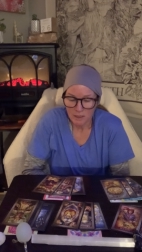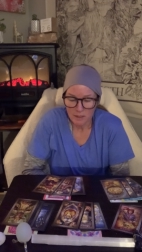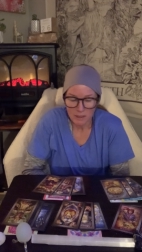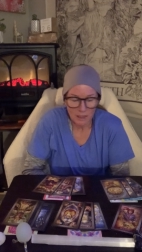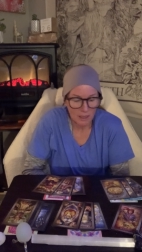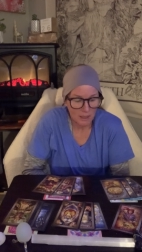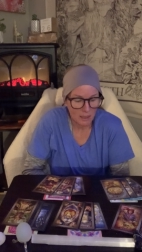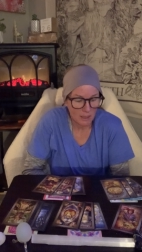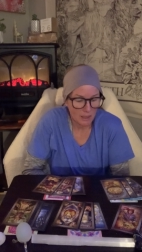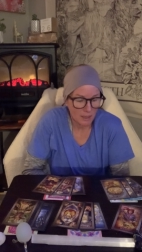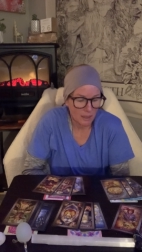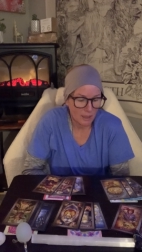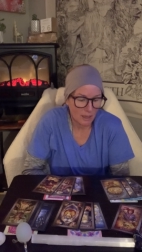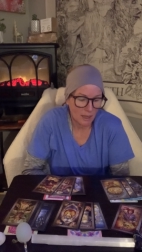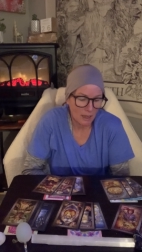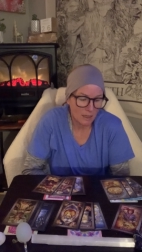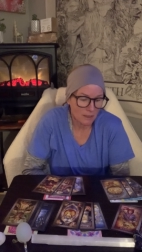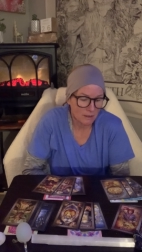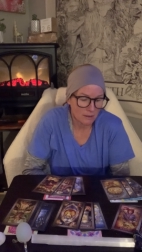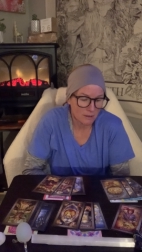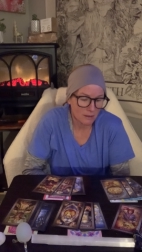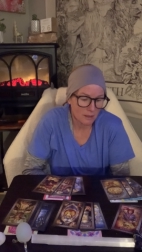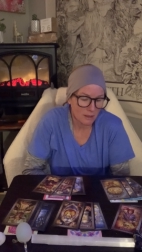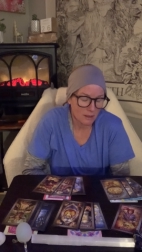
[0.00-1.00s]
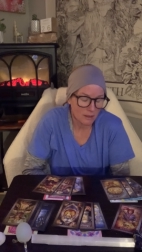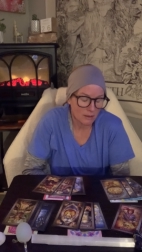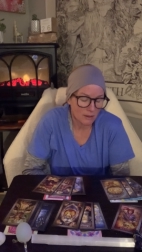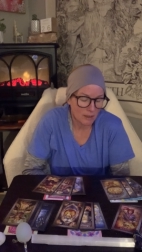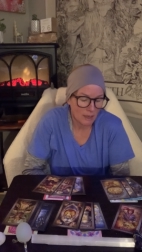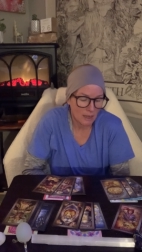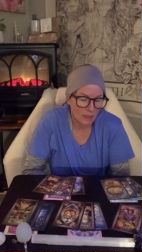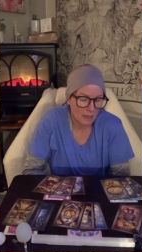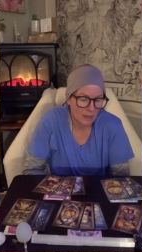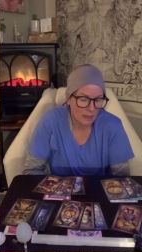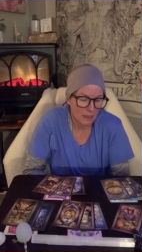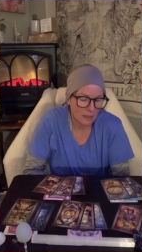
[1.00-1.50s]
they, I don't know.
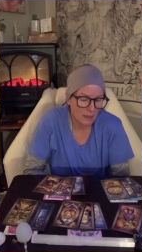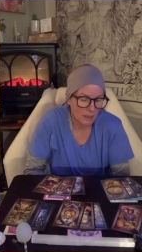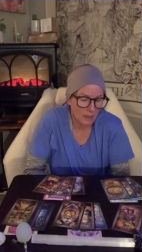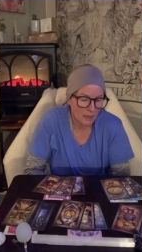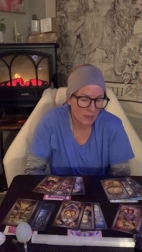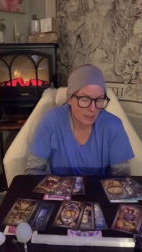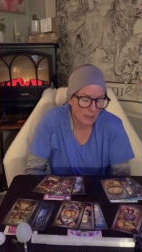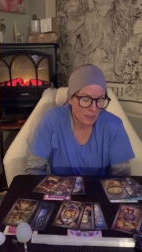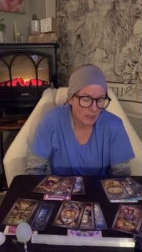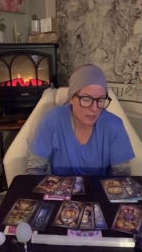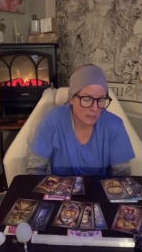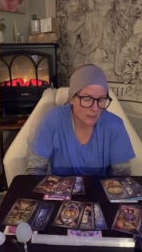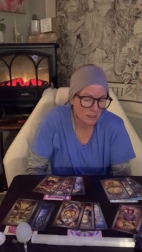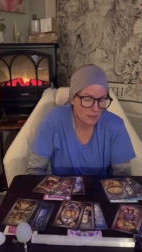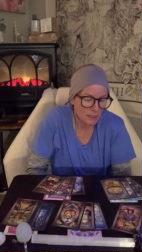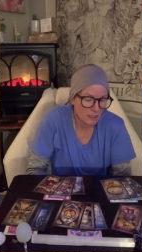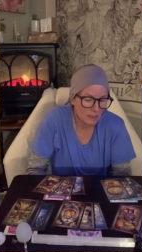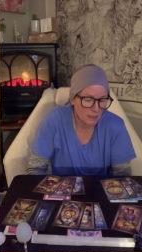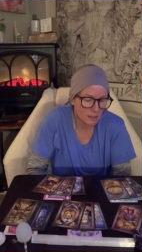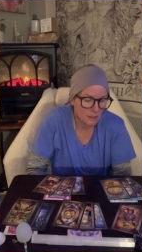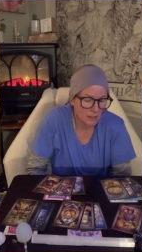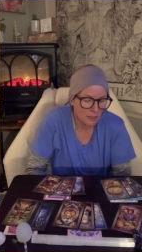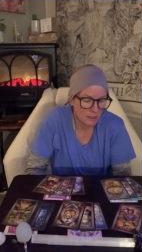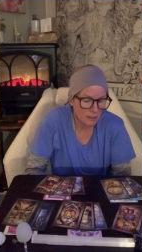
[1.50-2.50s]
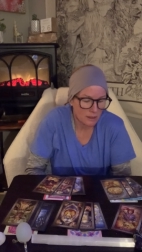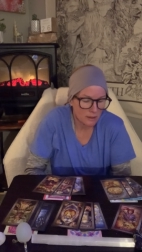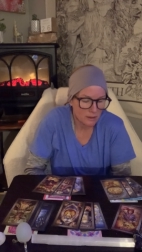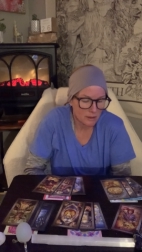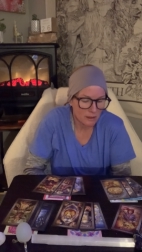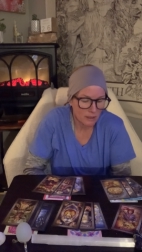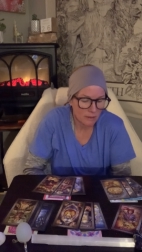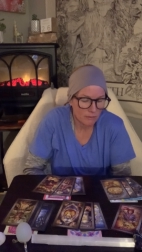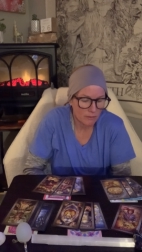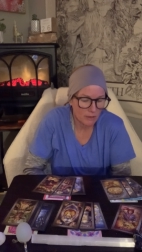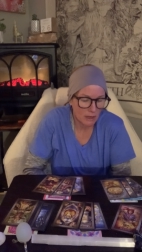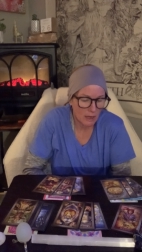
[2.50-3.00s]
I, I, I can't tell you they don't
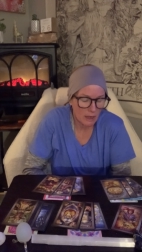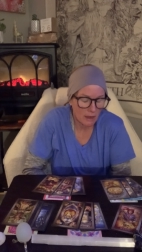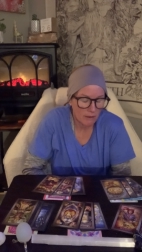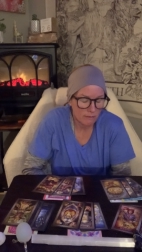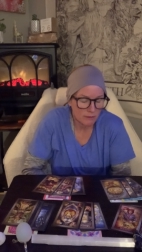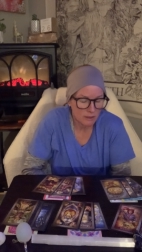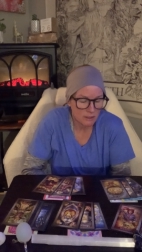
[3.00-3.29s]
love you. I have